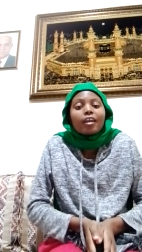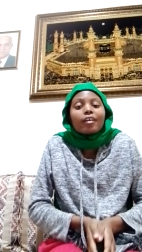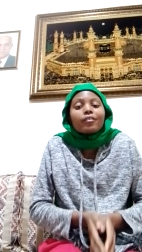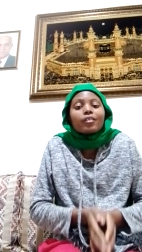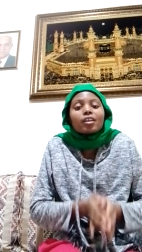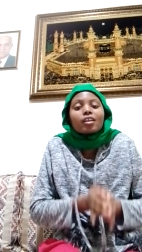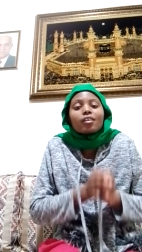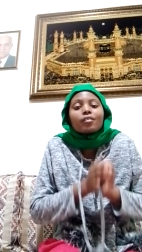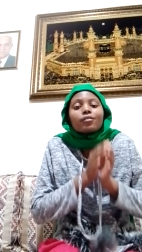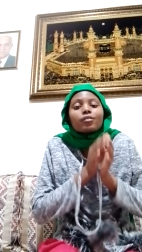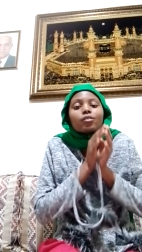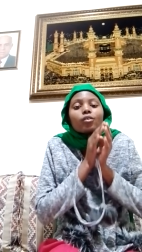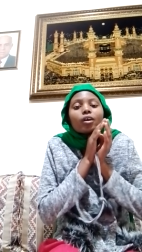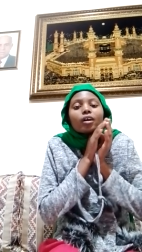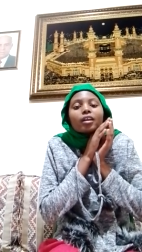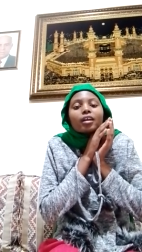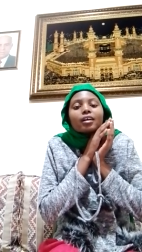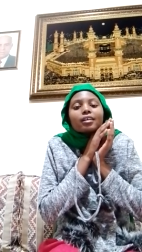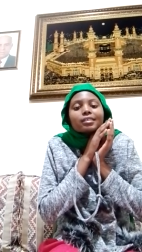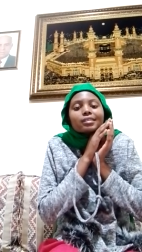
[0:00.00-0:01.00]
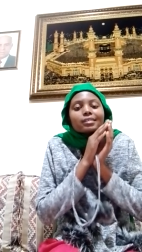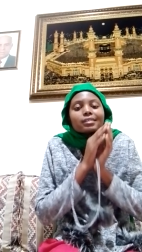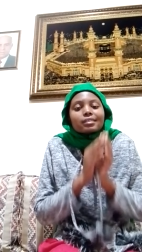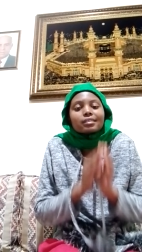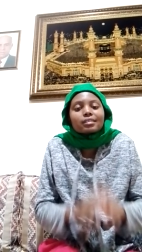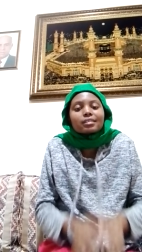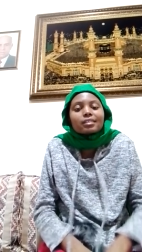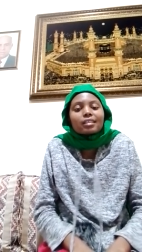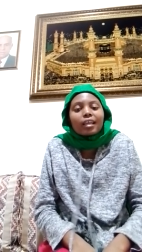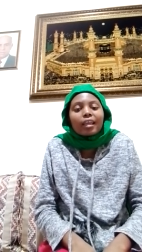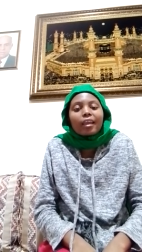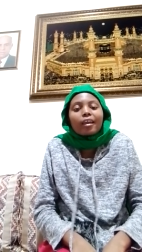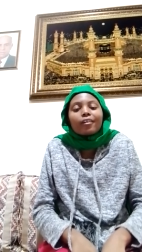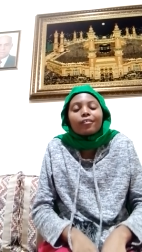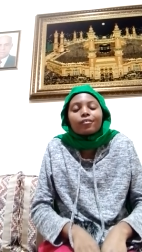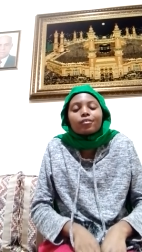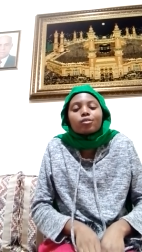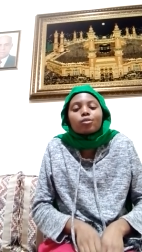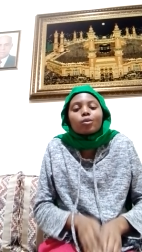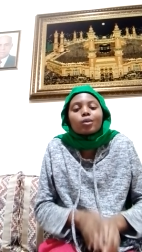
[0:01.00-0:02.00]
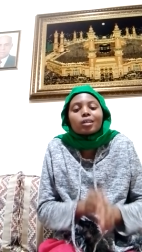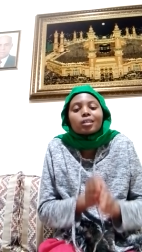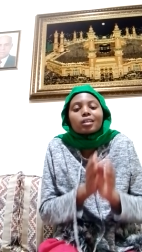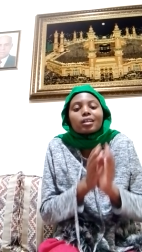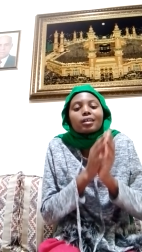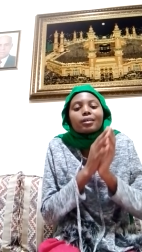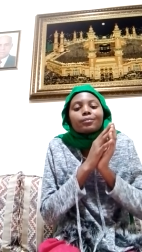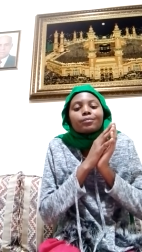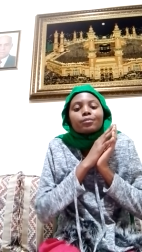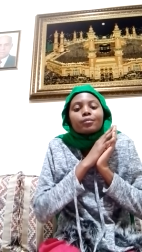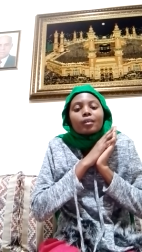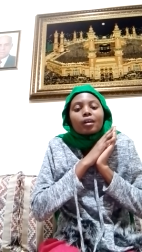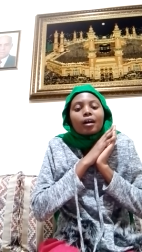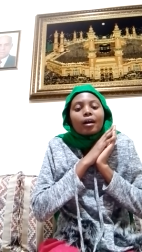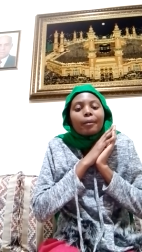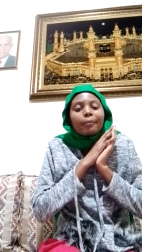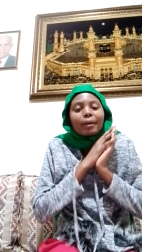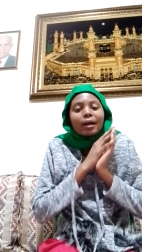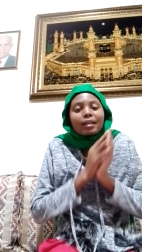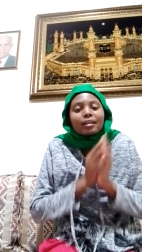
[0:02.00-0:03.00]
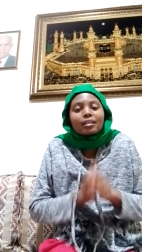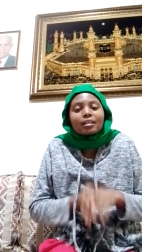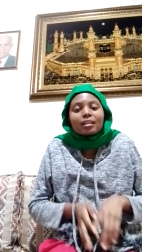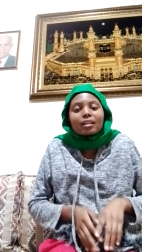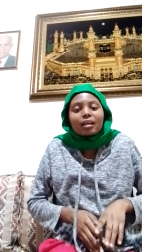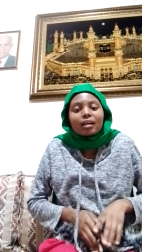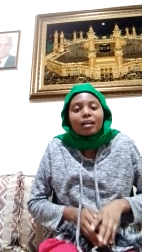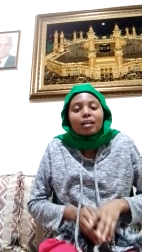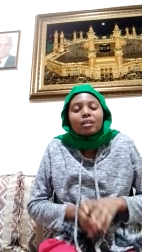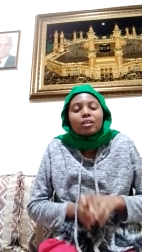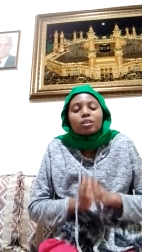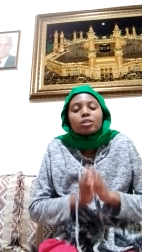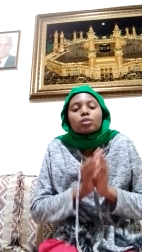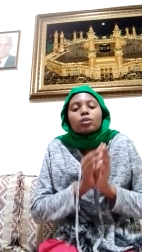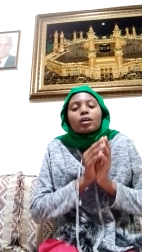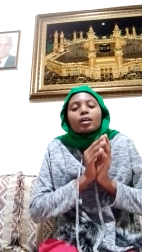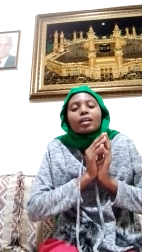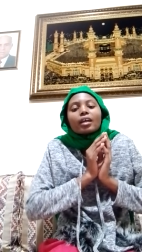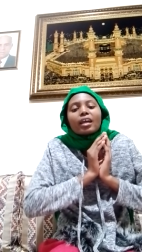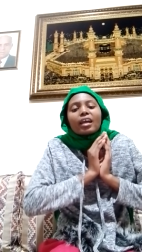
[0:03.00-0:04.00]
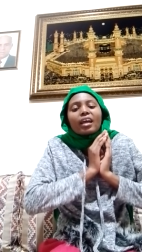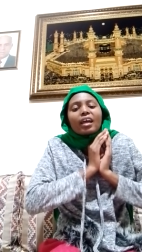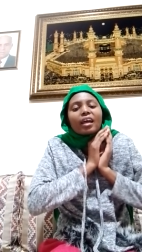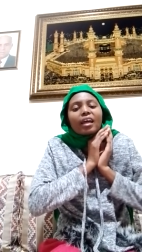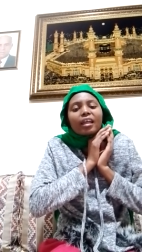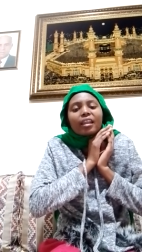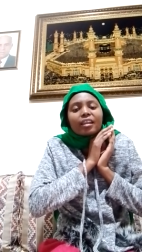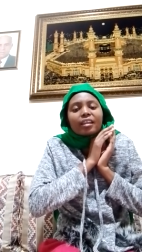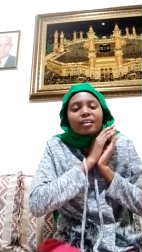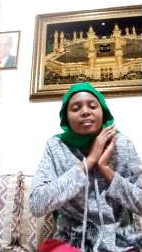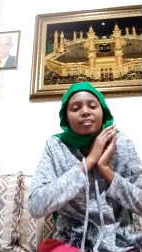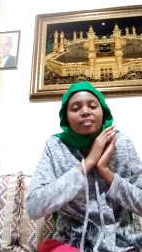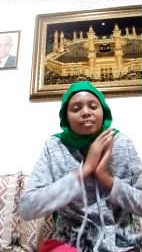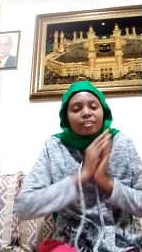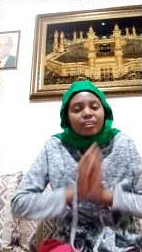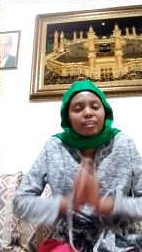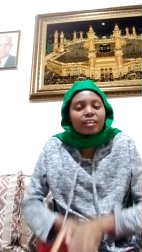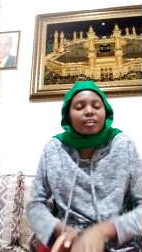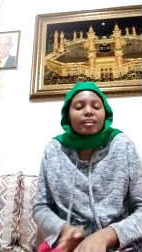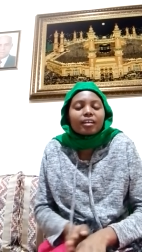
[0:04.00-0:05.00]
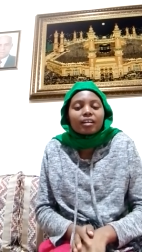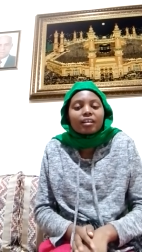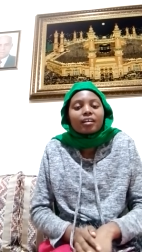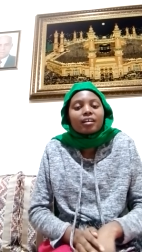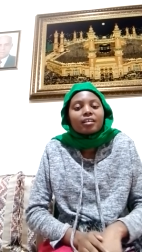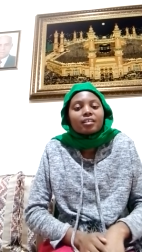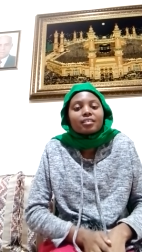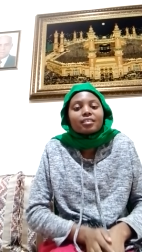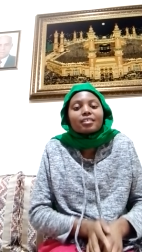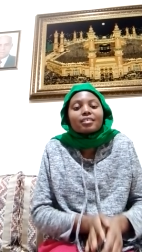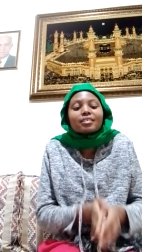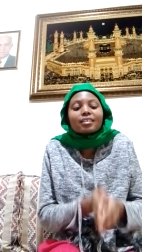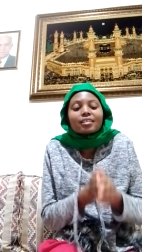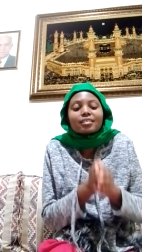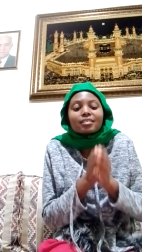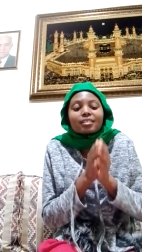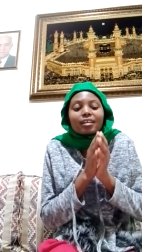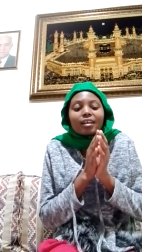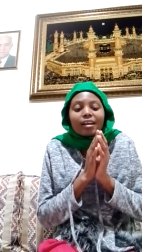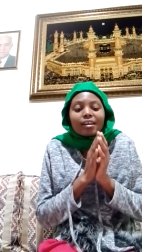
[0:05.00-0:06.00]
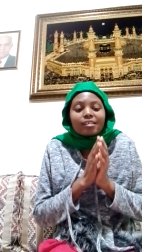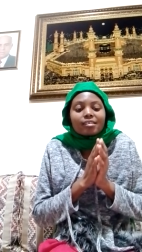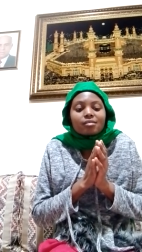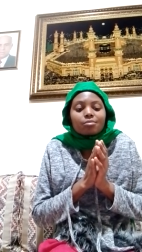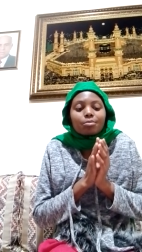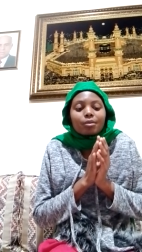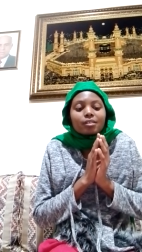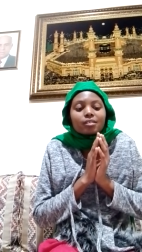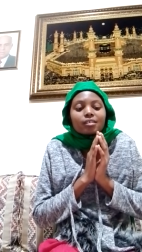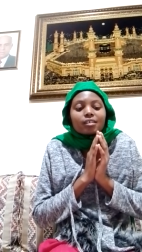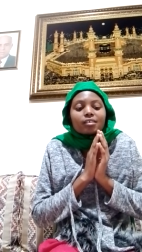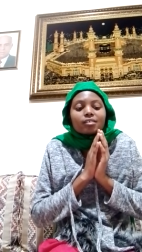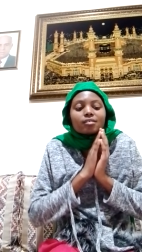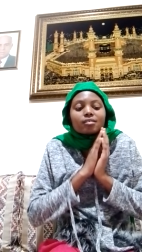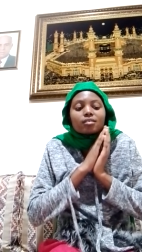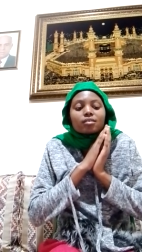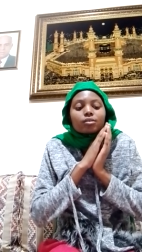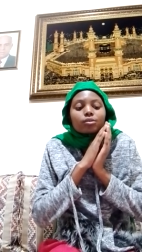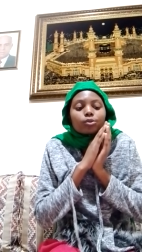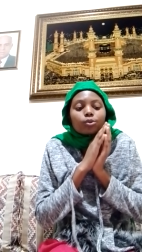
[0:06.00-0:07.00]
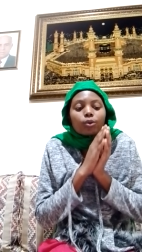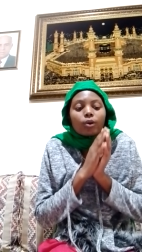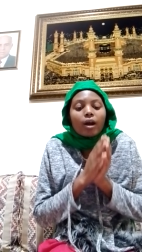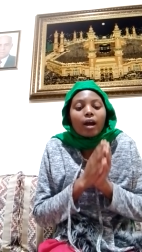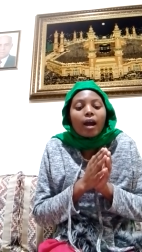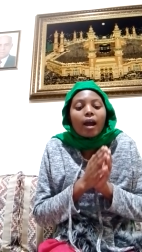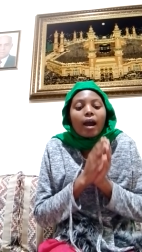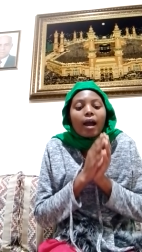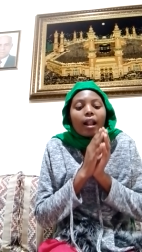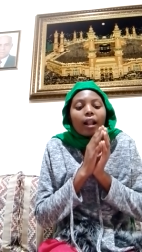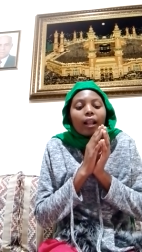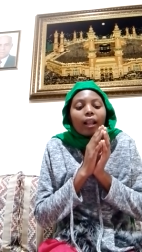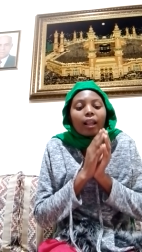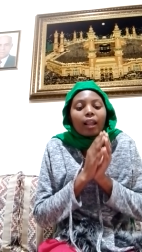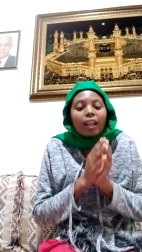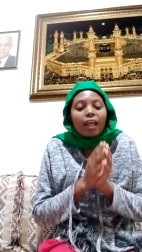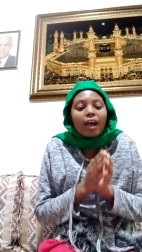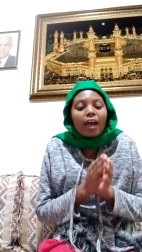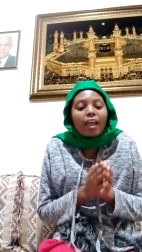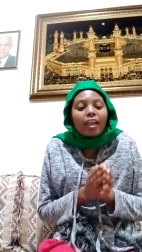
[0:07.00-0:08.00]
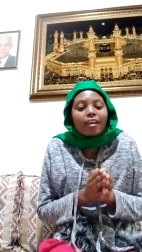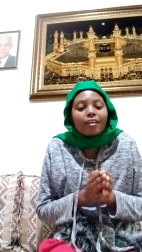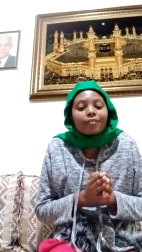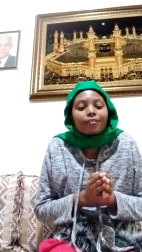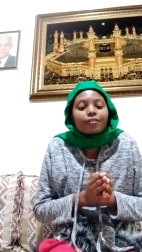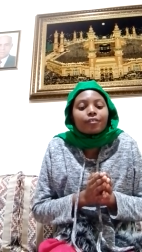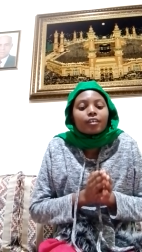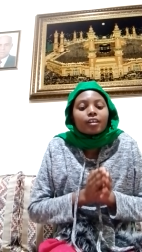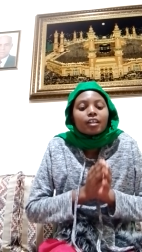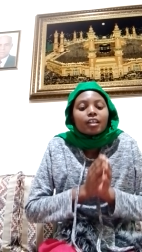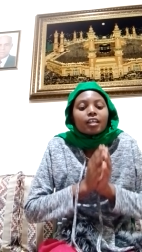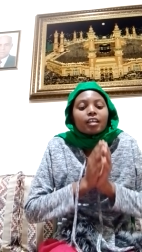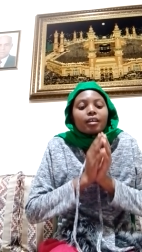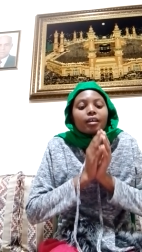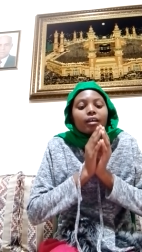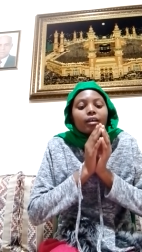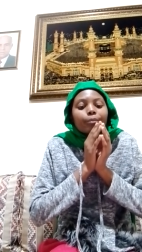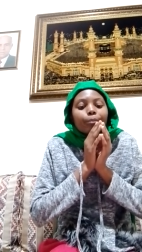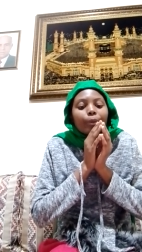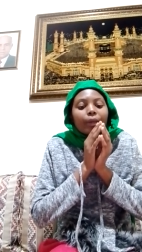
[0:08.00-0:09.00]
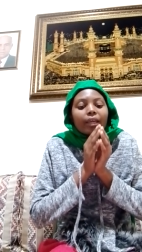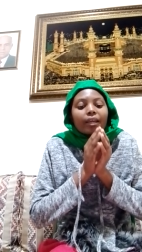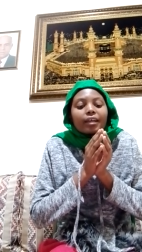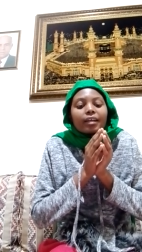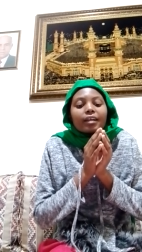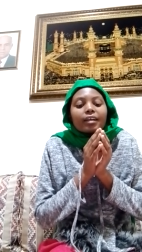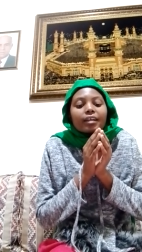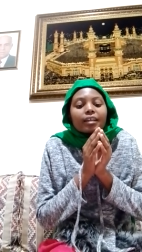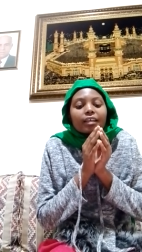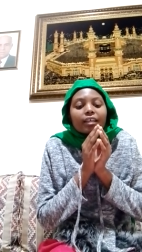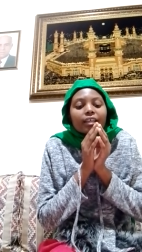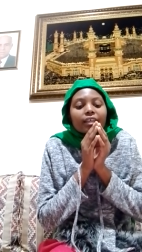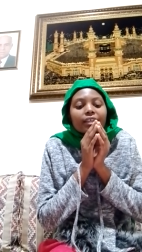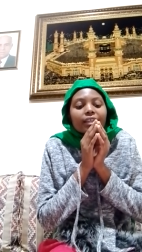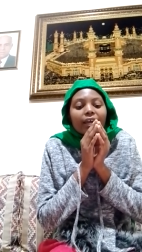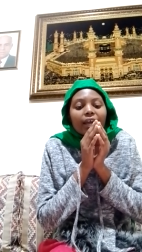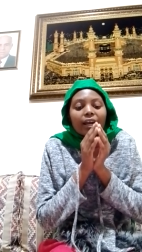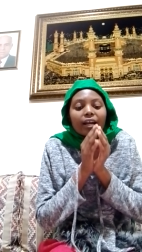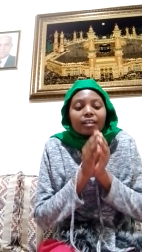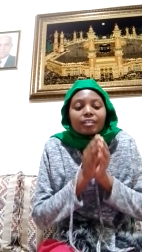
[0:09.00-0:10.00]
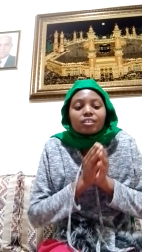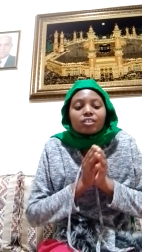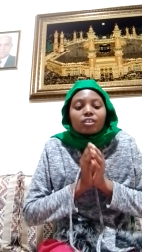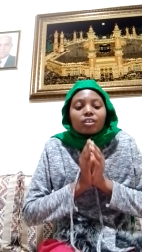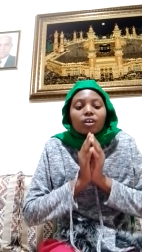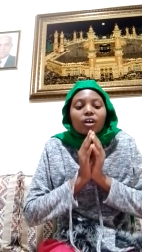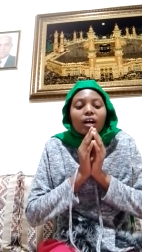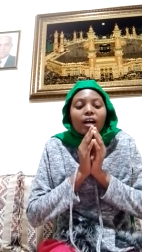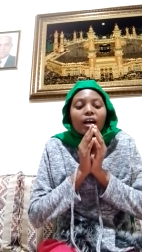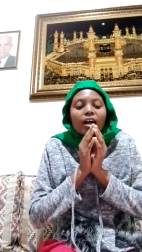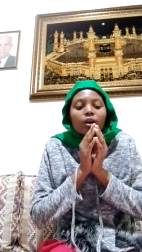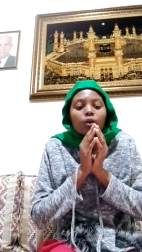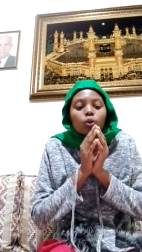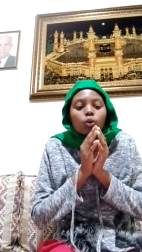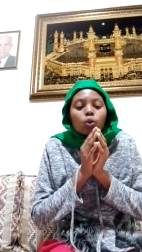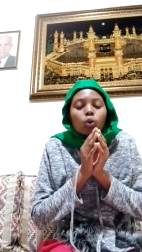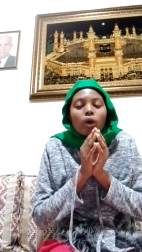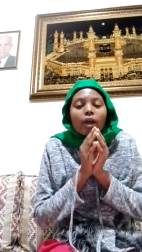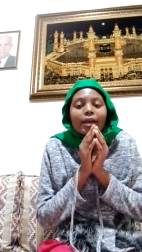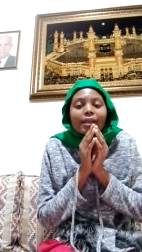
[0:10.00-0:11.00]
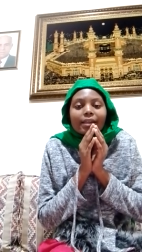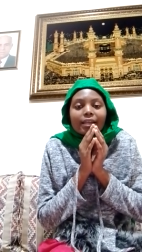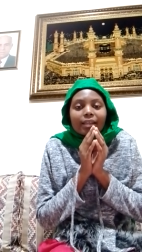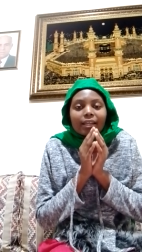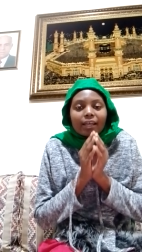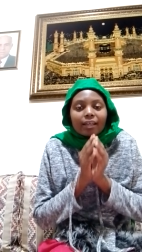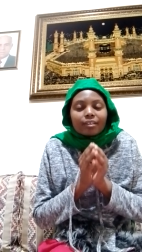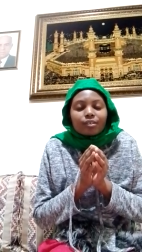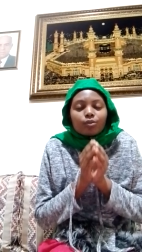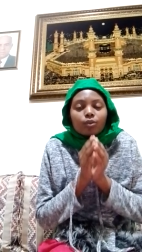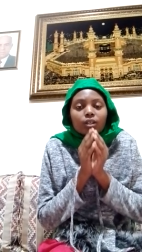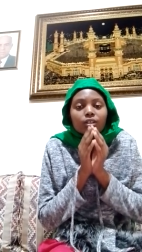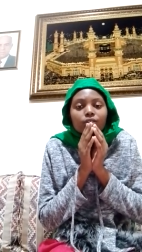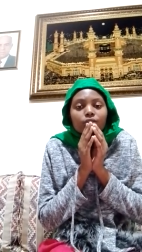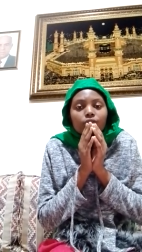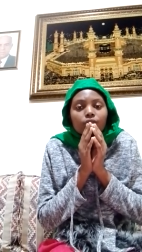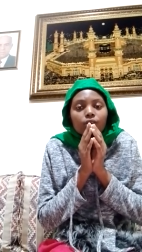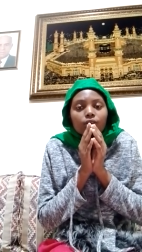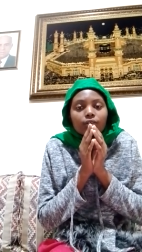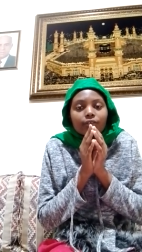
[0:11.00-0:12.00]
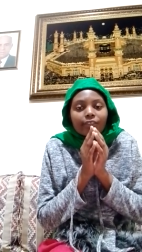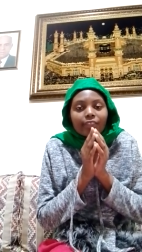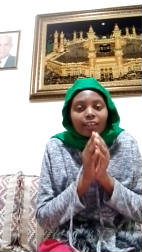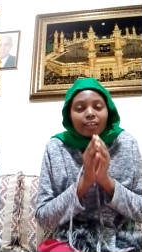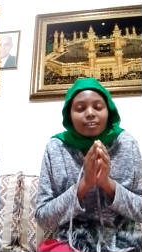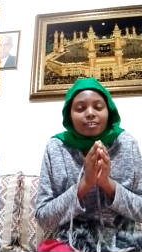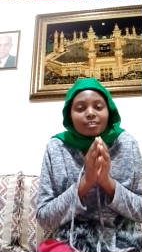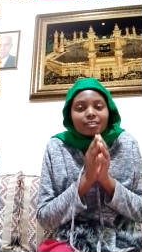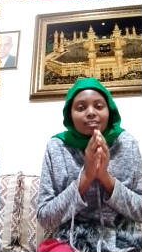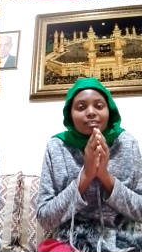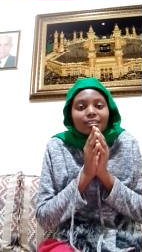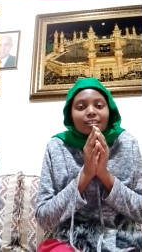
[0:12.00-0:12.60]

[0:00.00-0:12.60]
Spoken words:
even if you are a thief, you are a murderer, you are anything, Jesus Christ purchased your life. Being he died a cruel death. When you look at this,